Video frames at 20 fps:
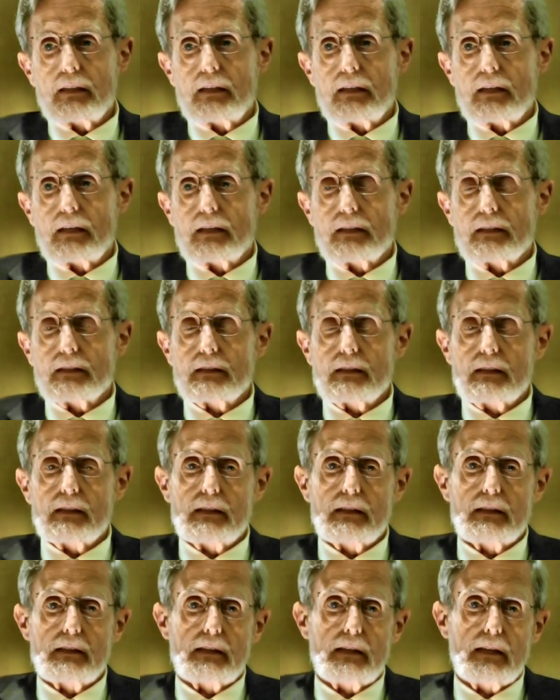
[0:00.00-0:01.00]
And,
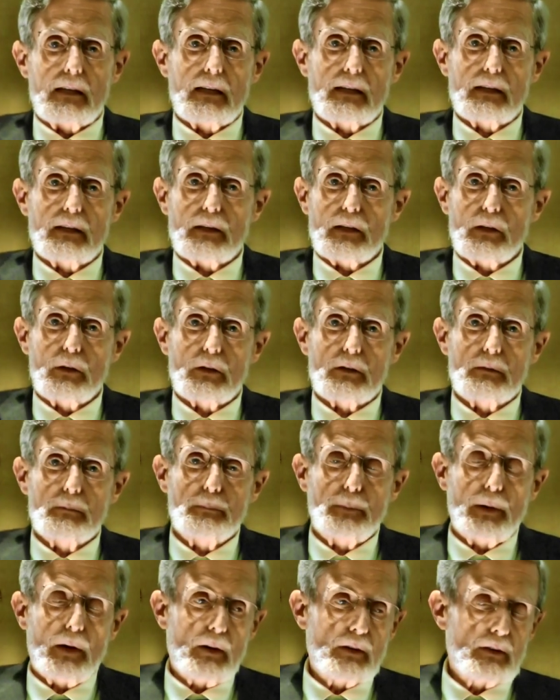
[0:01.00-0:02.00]
and I couldn't
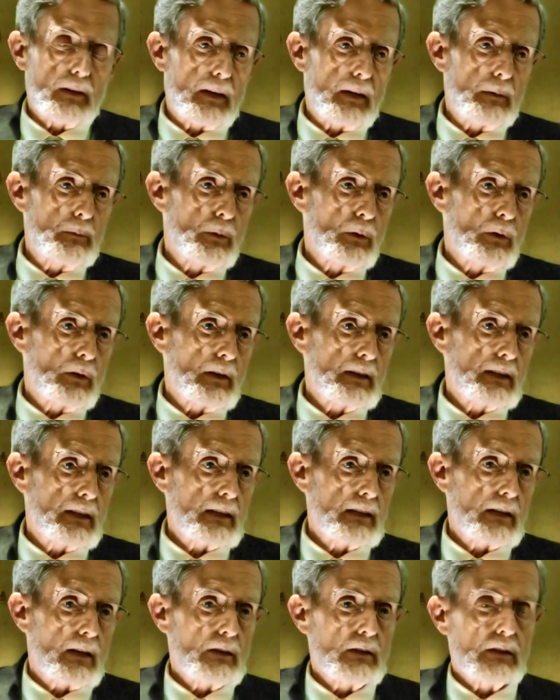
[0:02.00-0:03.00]
bear it anymore. I'd
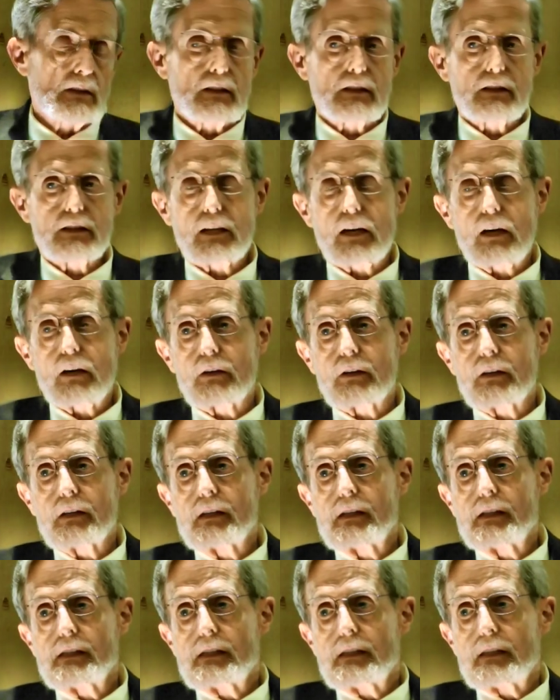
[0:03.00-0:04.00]
get out of the shower
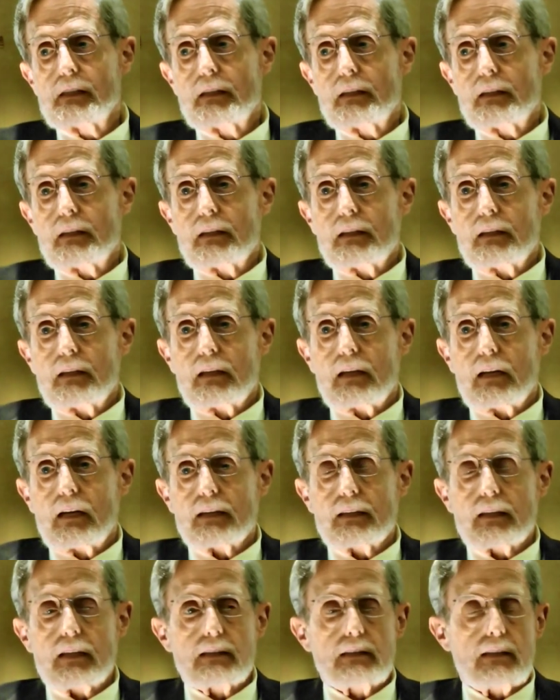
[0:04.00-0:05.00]

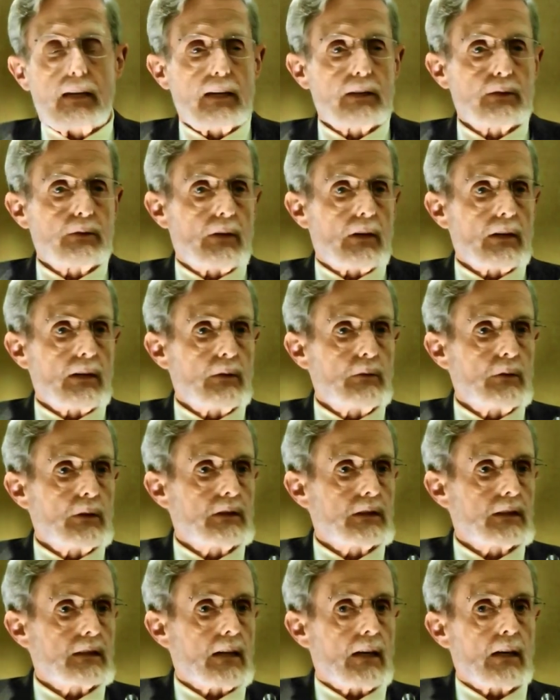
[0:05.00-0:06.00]
and then later on, I would
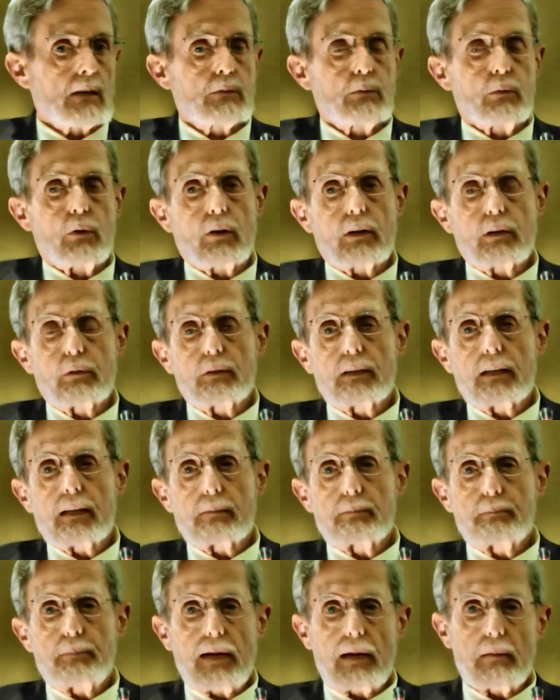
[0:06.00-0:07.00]
start walking with
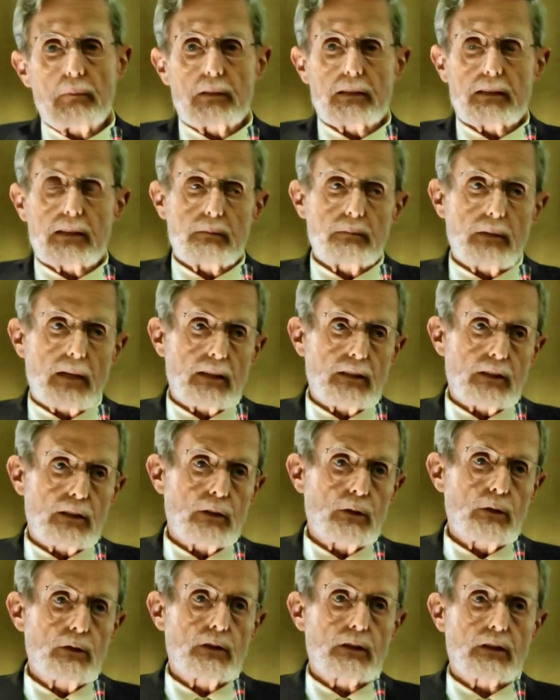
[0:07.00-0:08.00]
little pebbles in my
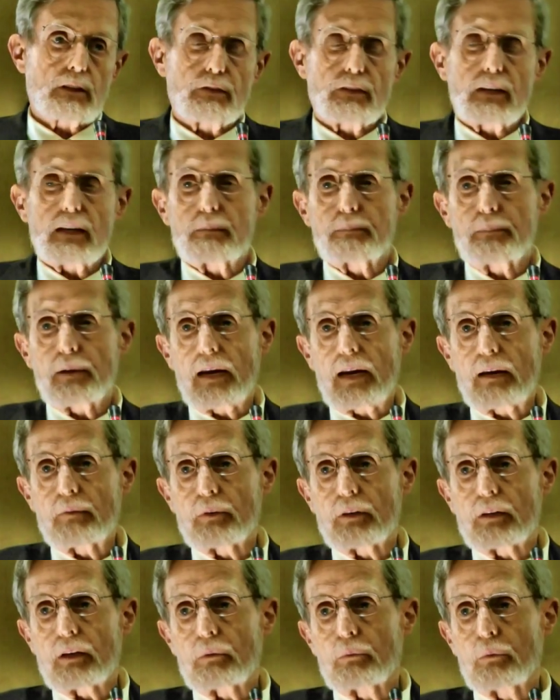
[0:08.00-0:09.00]
shoes to feel pain
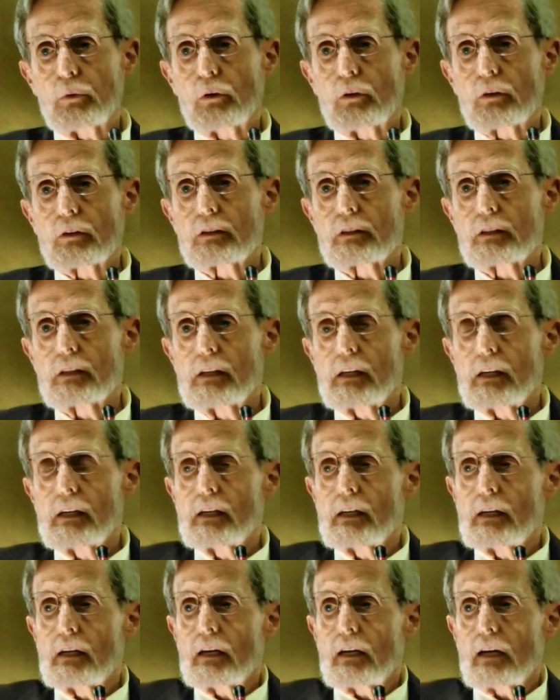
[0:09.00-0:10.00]
when I walked.
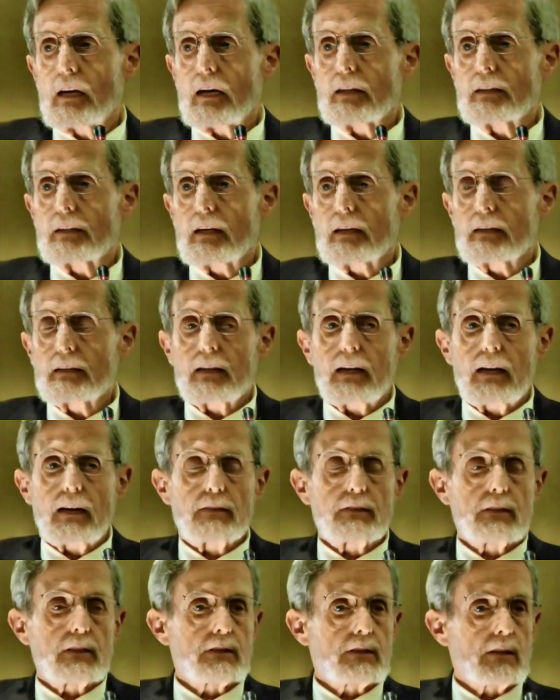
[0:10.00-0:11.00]
And then
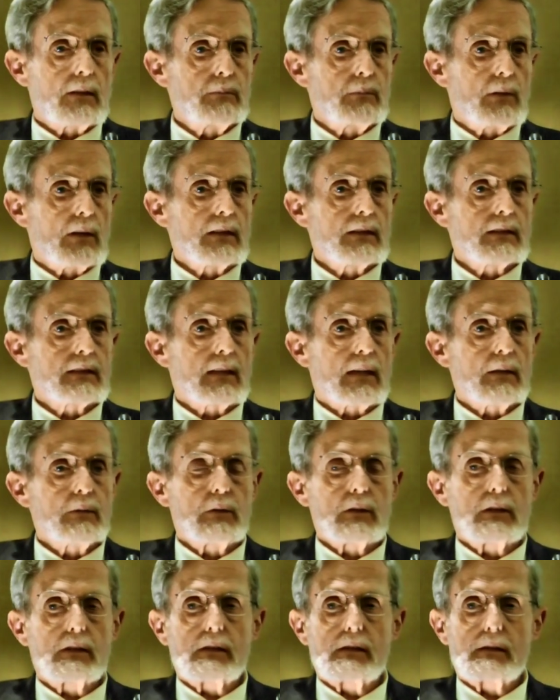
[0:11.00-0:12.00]
after some months, I
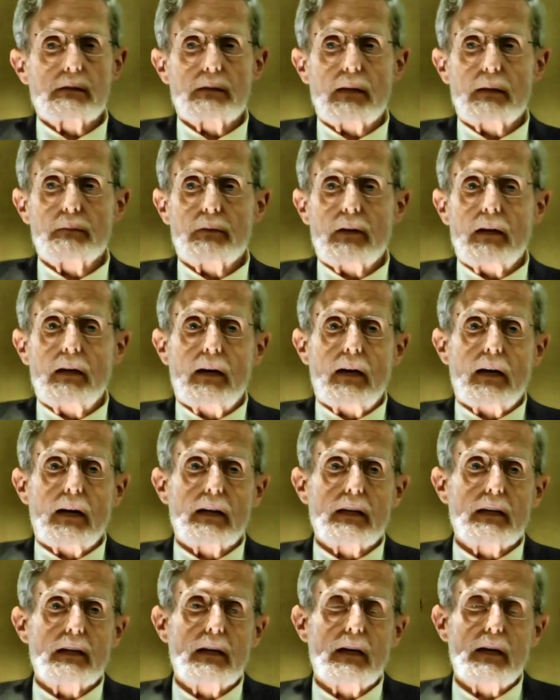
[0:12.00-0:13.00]
would I,
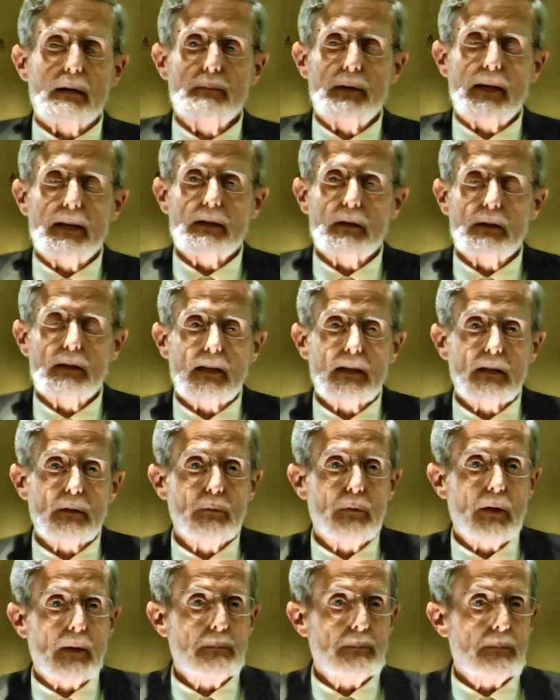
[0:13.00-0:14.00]
I, I made a little
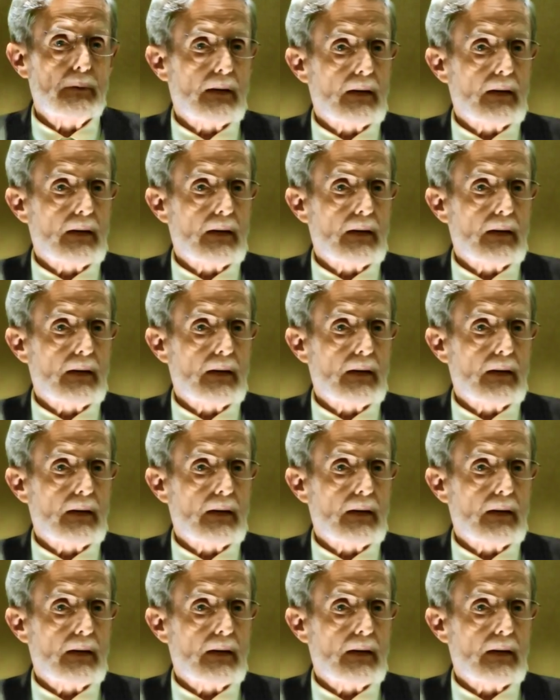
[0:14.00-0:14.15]
whip.